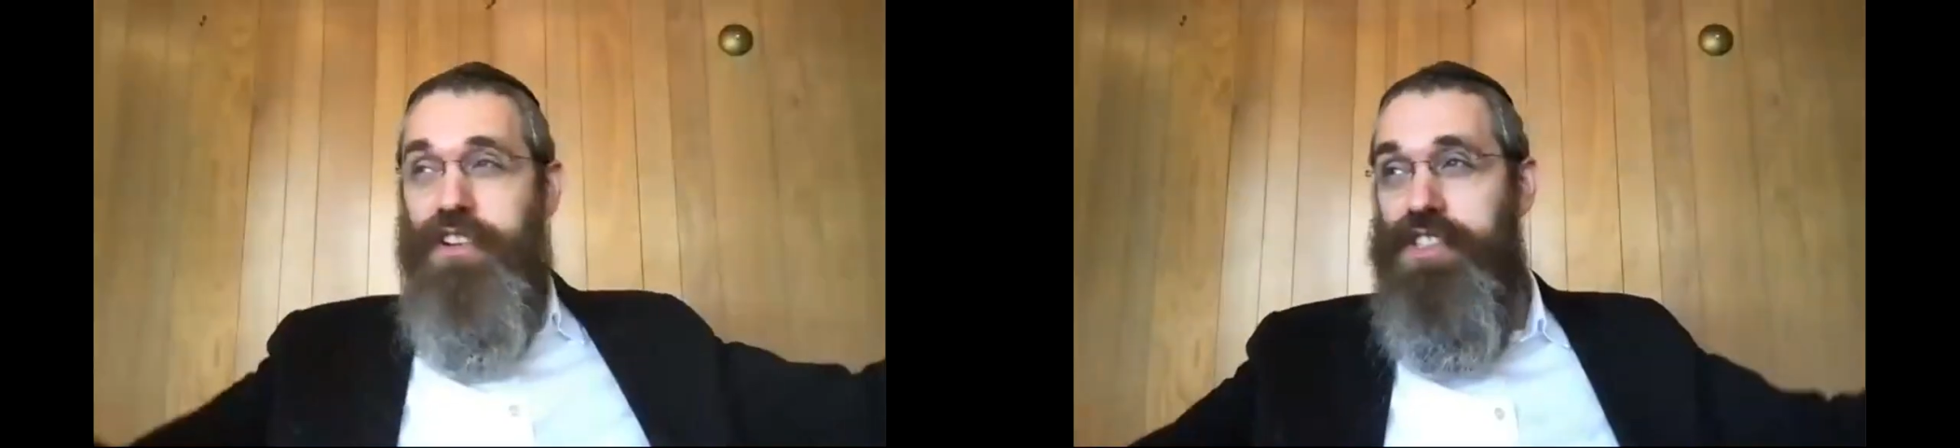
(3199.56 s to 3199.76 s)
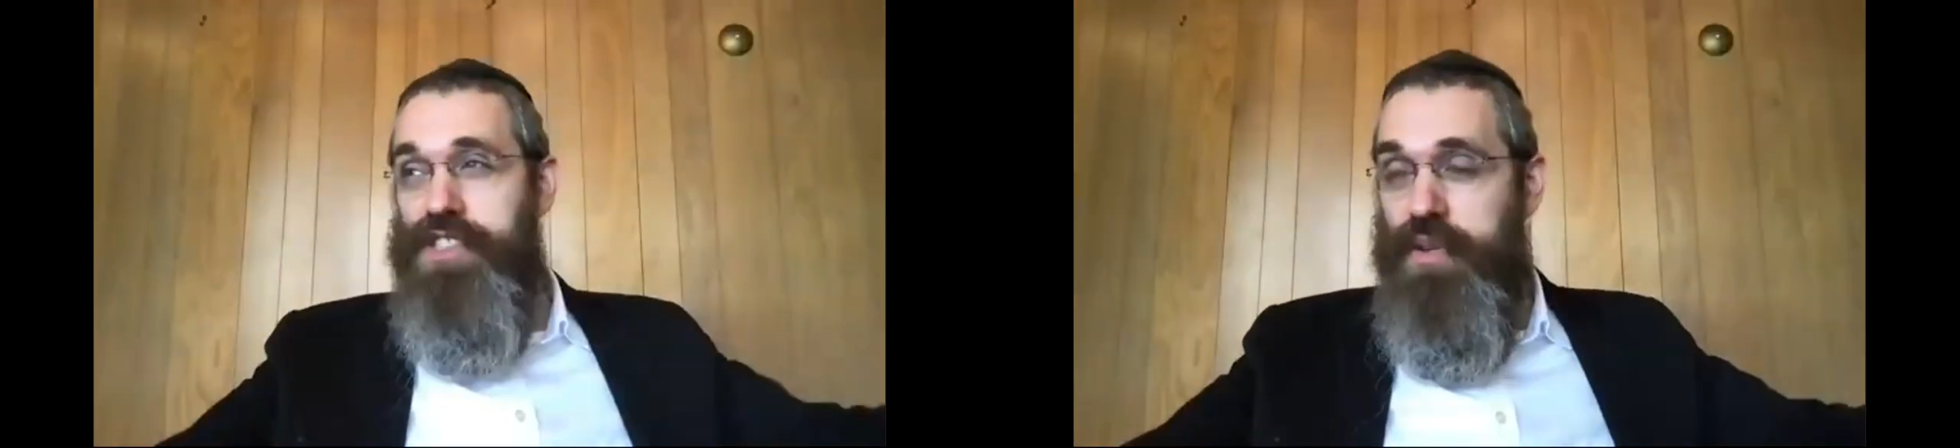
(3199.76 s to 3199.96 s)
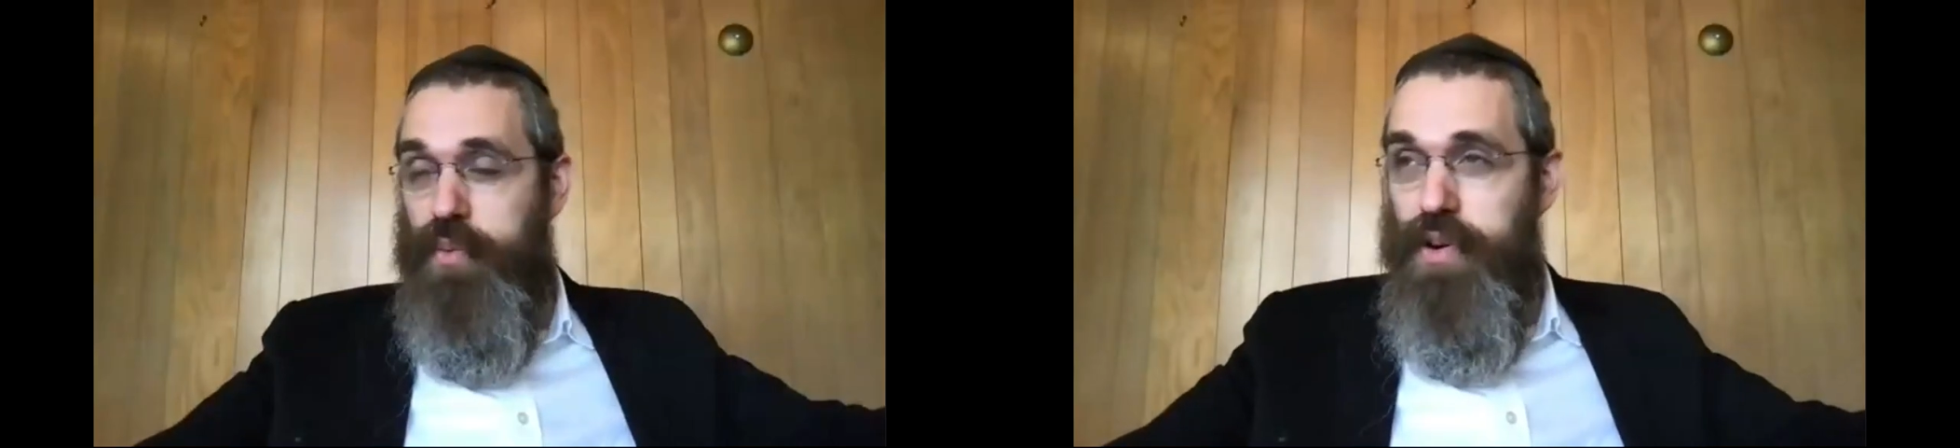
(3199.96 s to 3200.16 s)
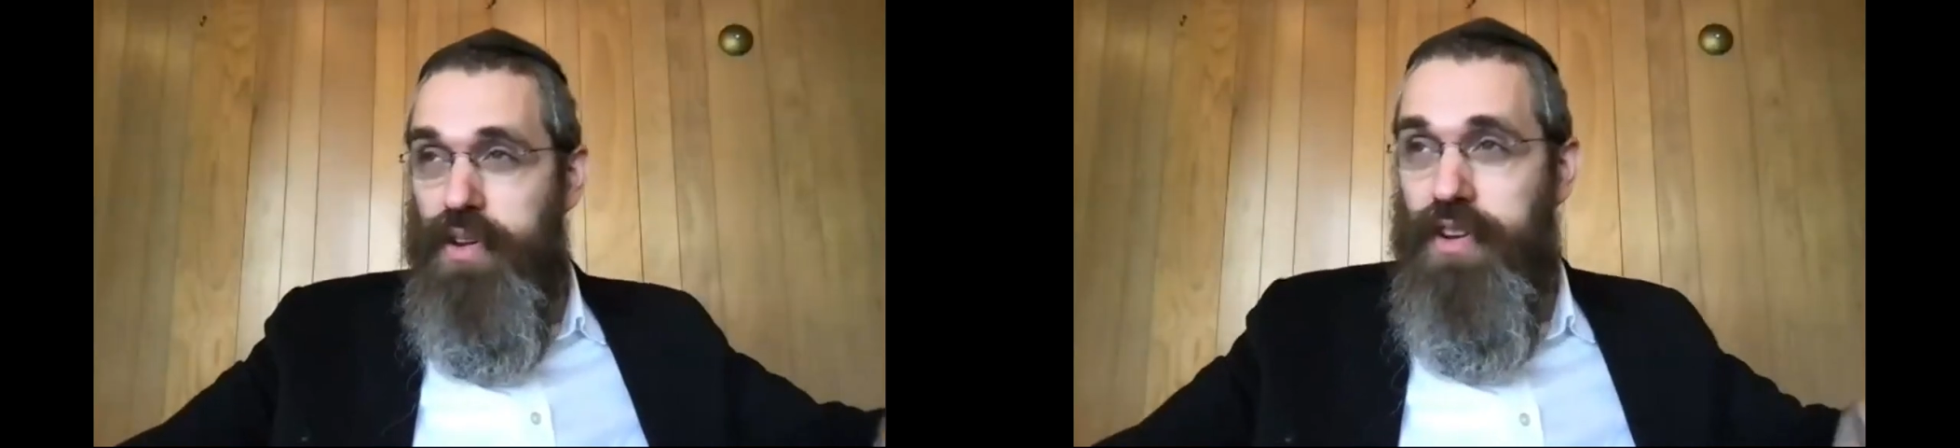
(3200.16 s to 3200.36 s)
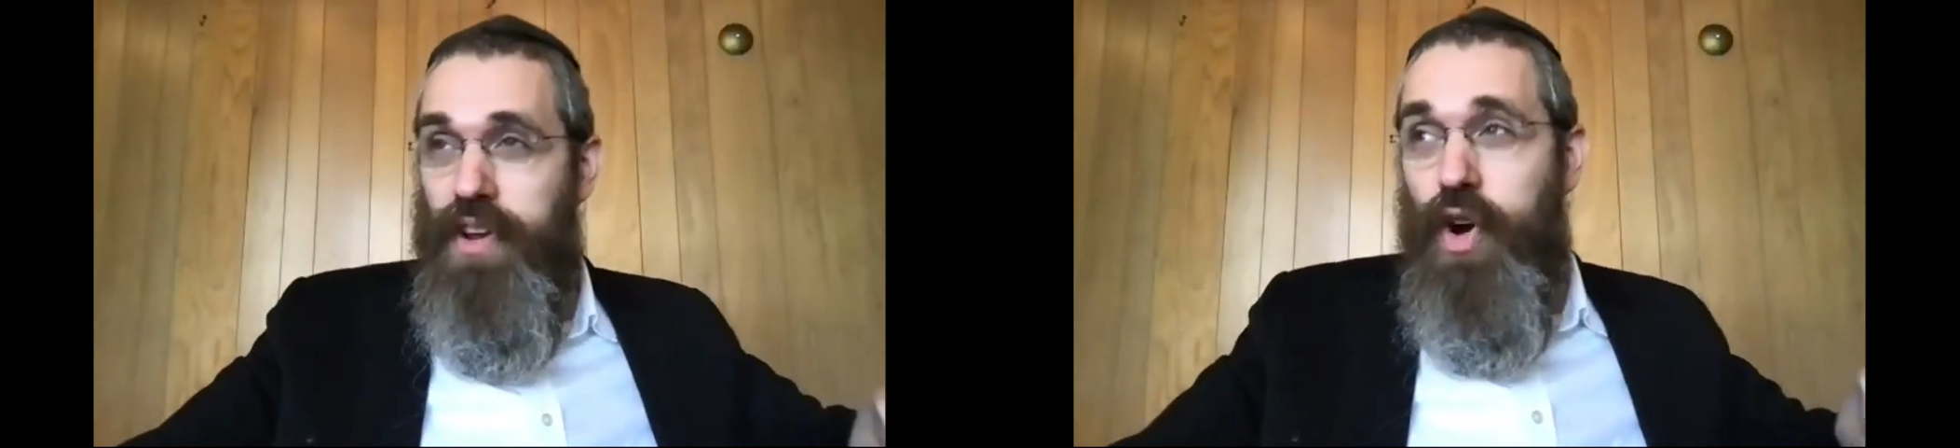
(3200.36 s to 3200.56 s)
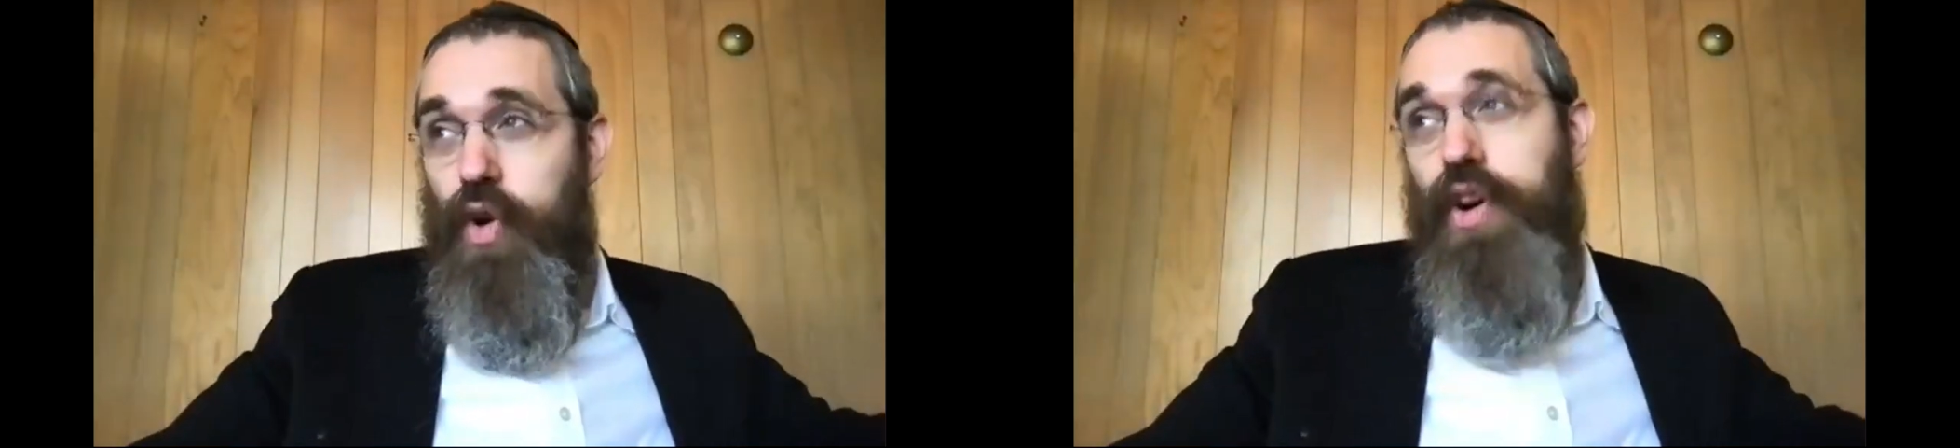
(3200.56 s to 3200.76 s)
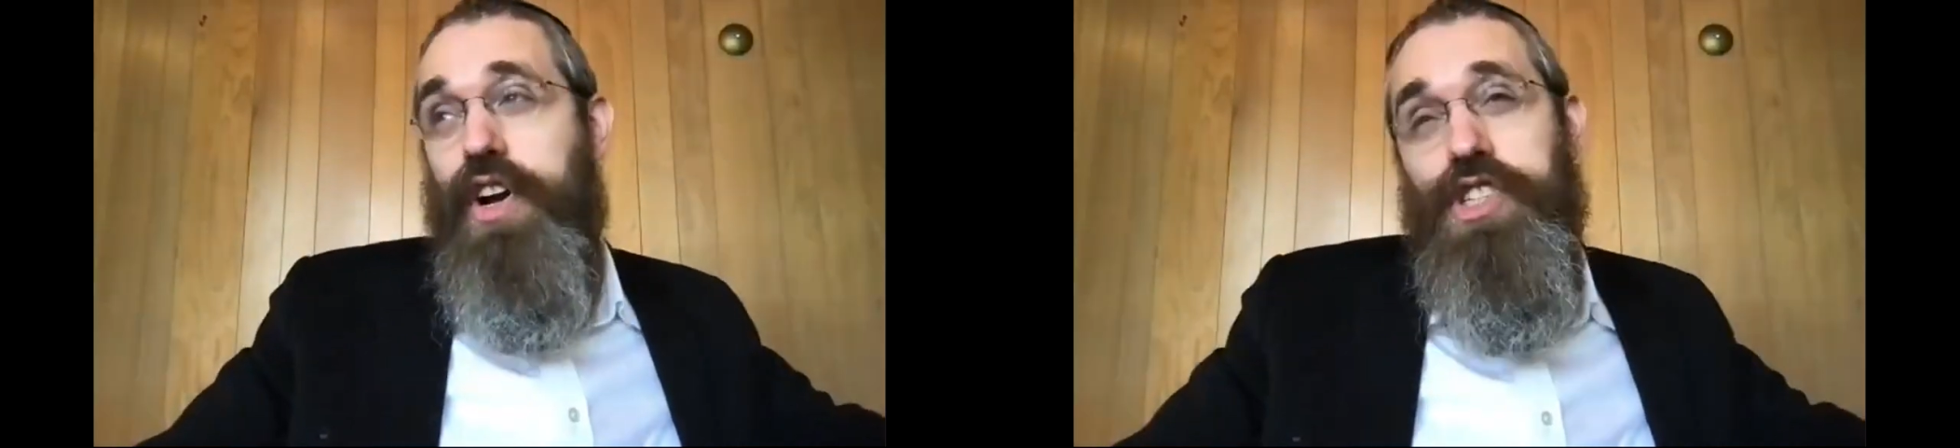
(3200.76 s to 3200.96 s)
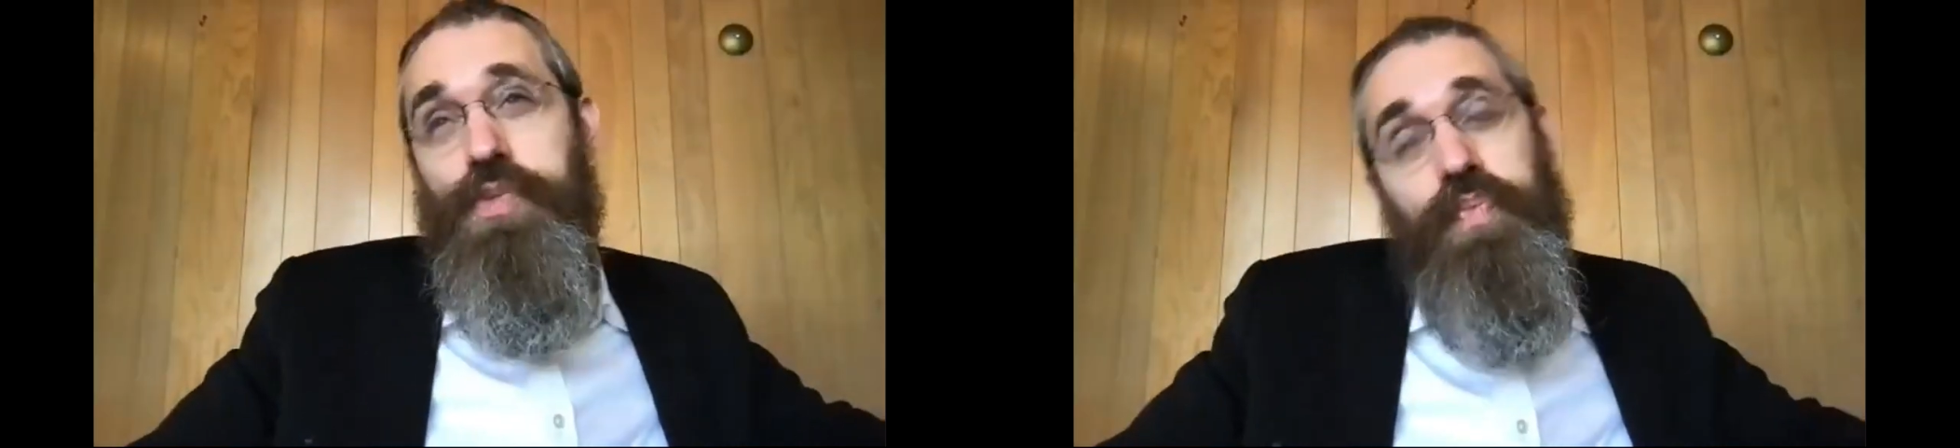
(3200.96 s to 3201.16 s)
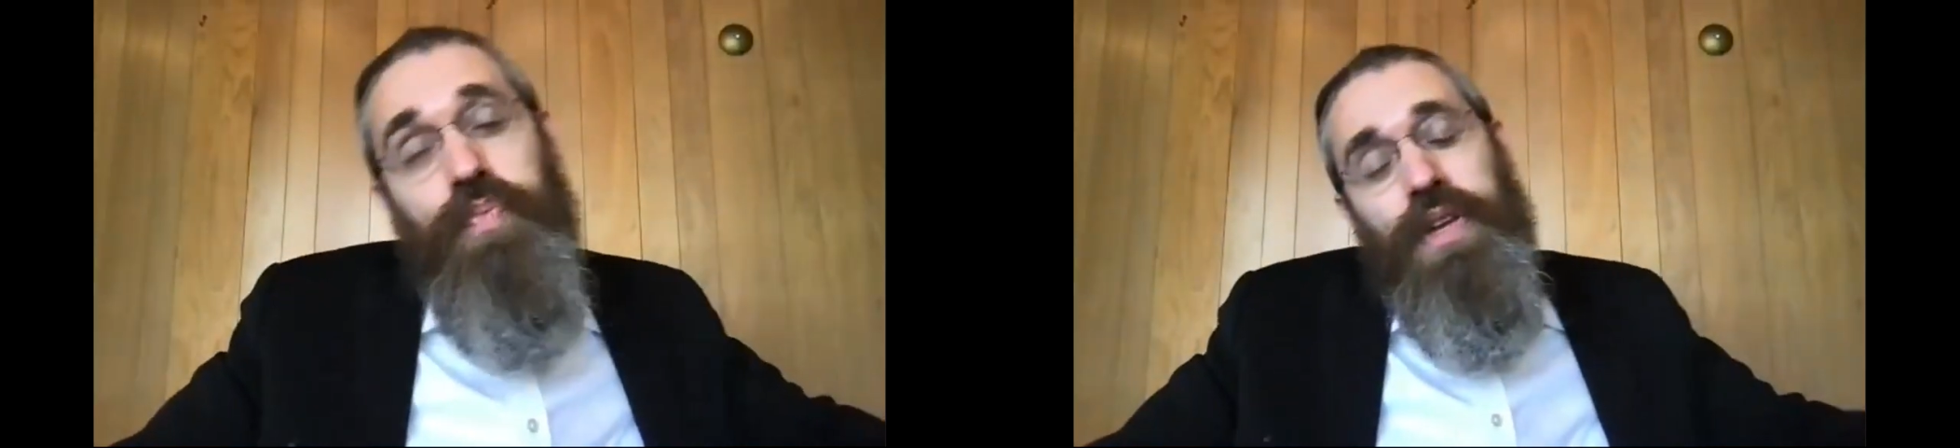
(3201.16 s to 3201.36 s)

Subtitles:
of goodness in the world, or it could just